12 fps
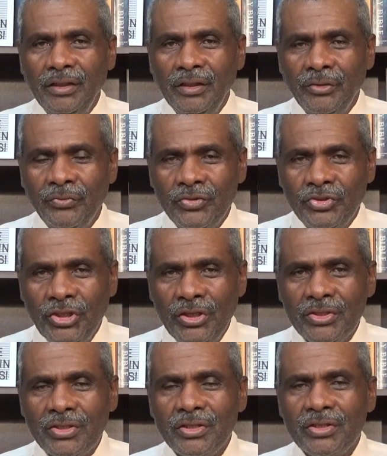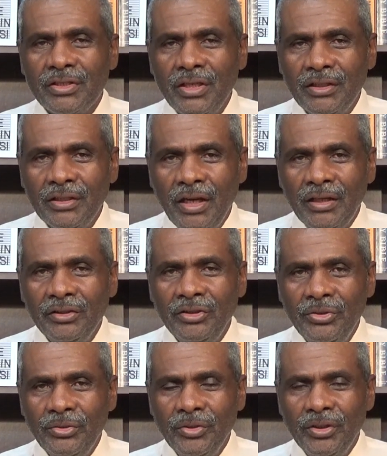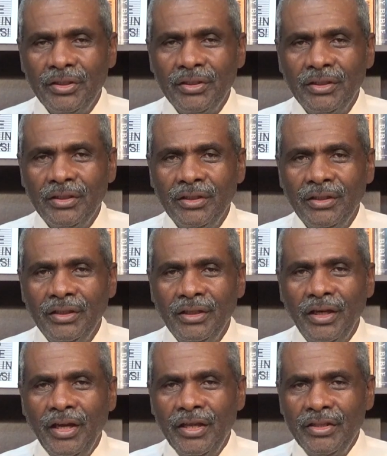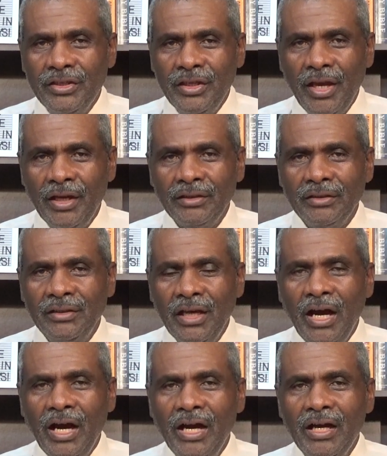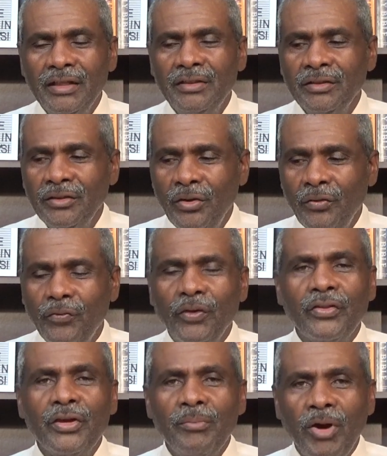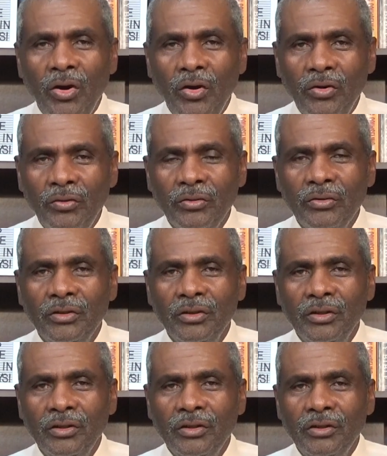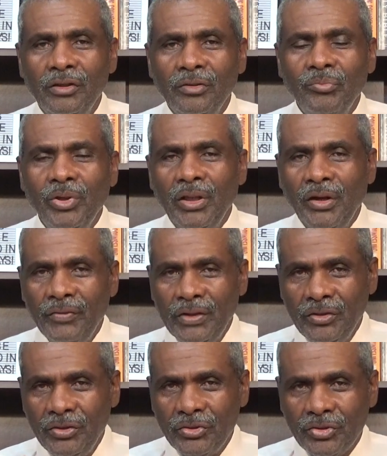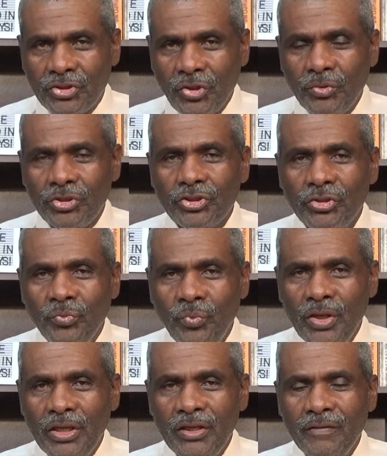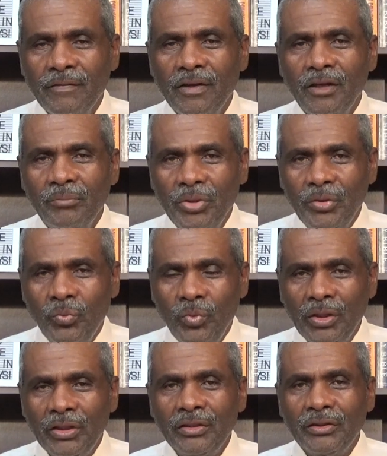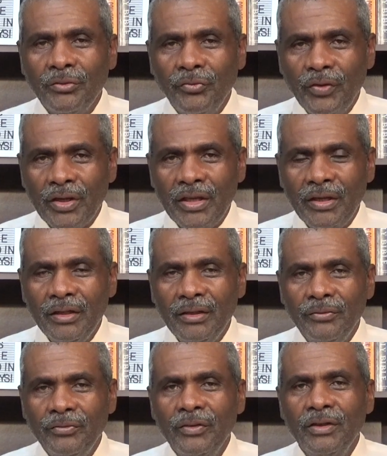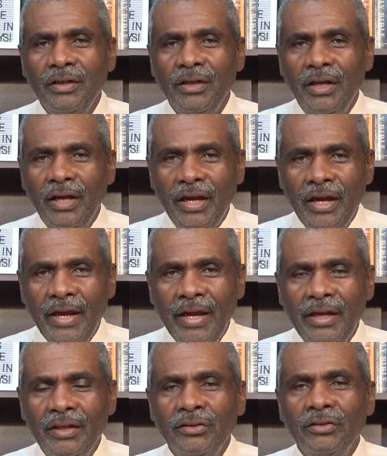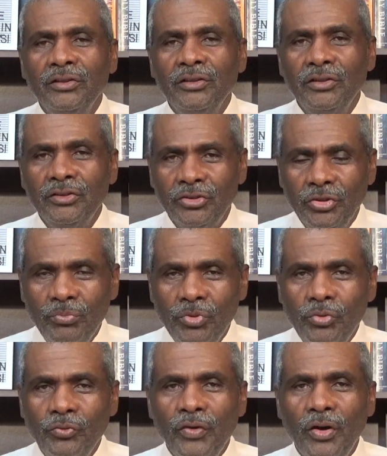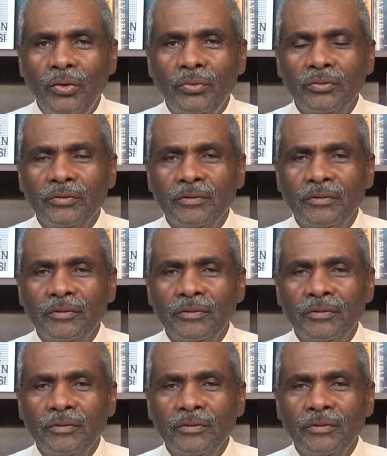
if Jesus did not do it and yet died for them all, beloved, so should we be willing to forgive and to move on.